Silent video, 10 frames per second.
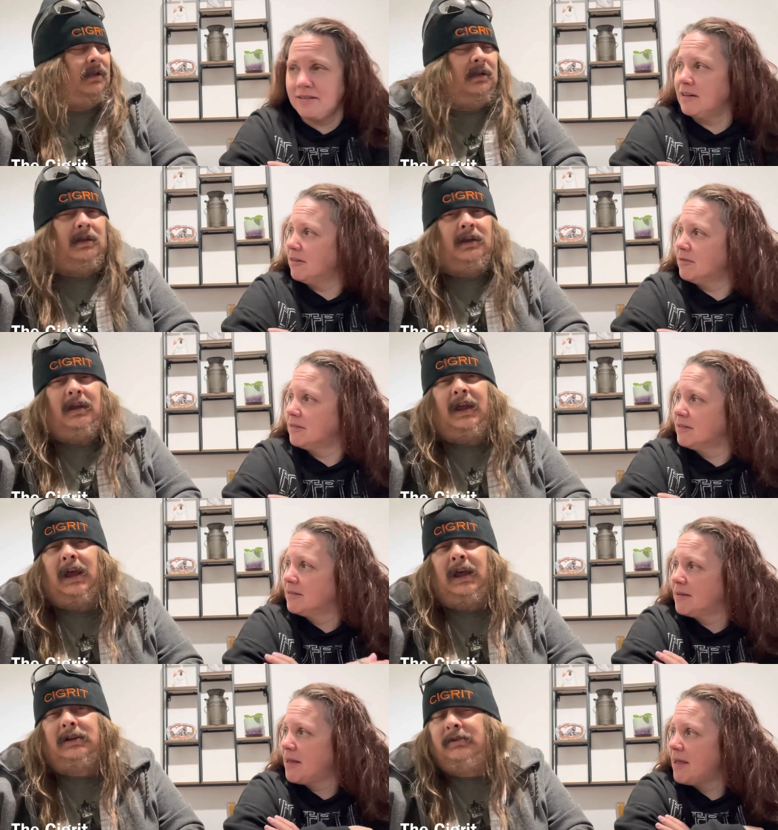Speaker 1: know.
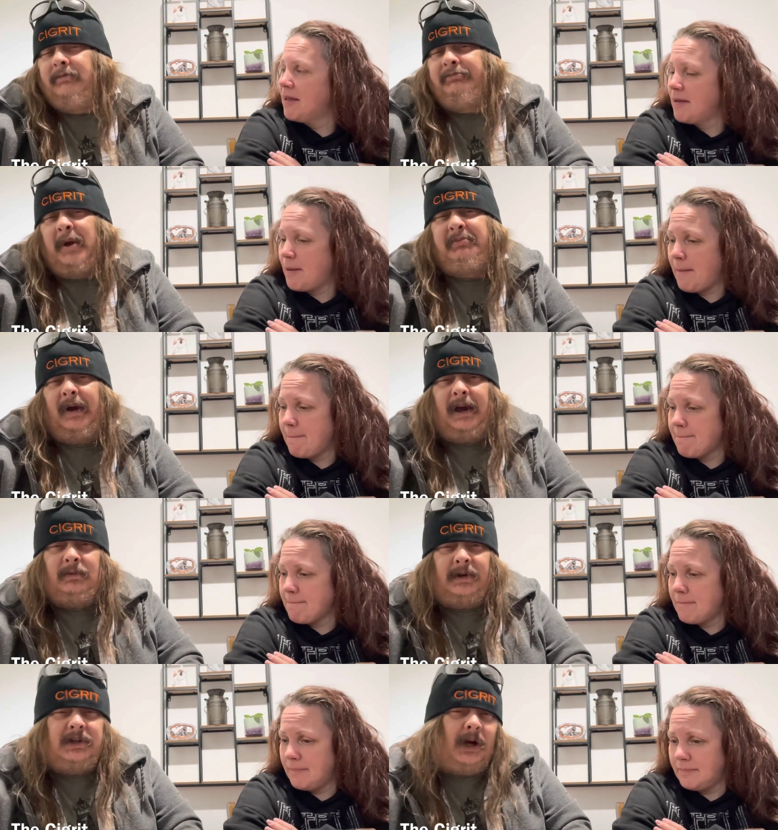And by
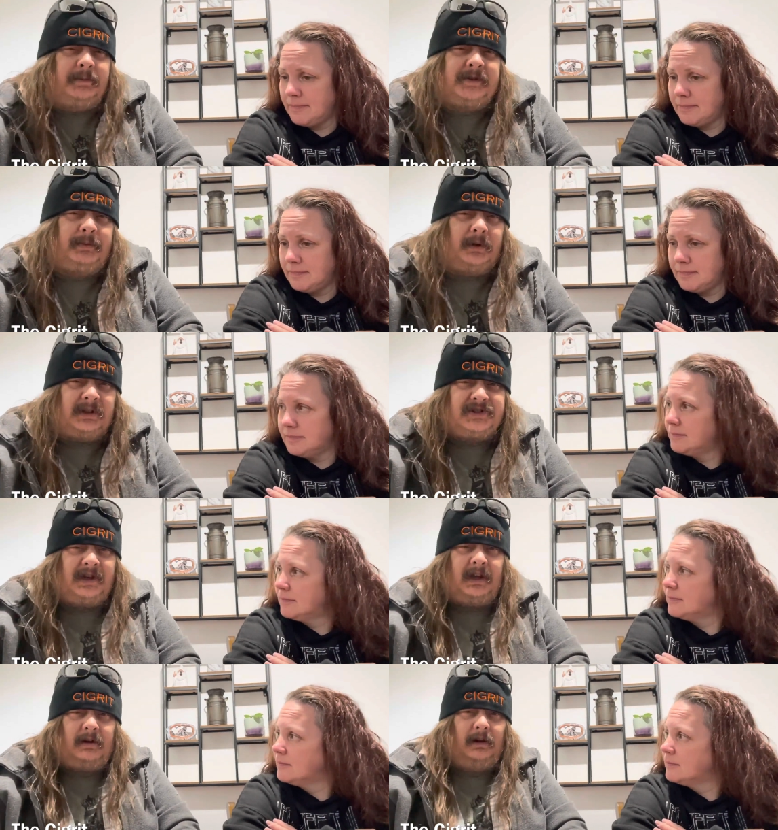buying one, you help support the
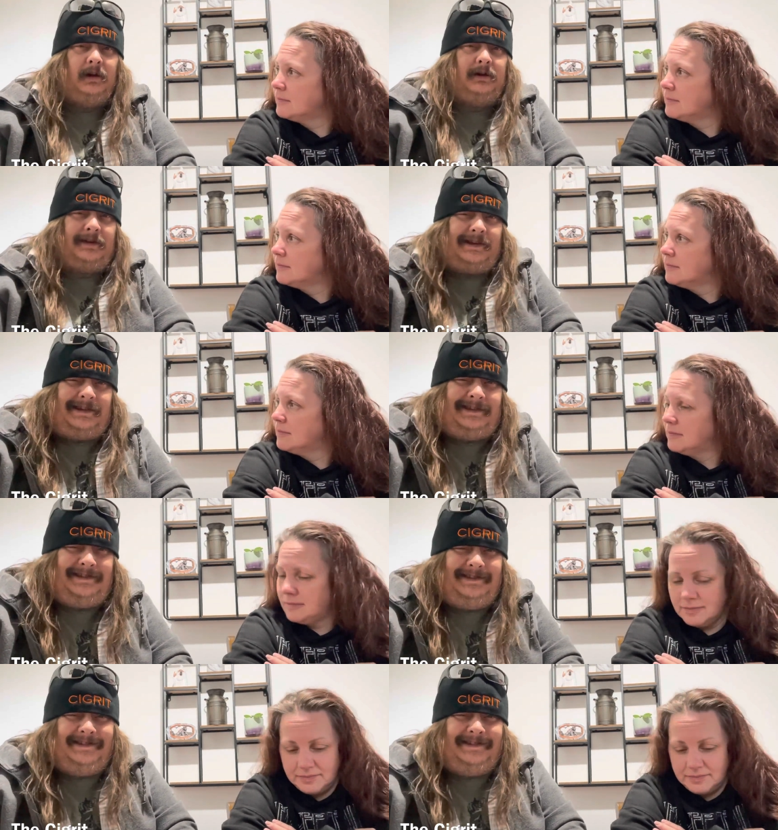channel. Hey,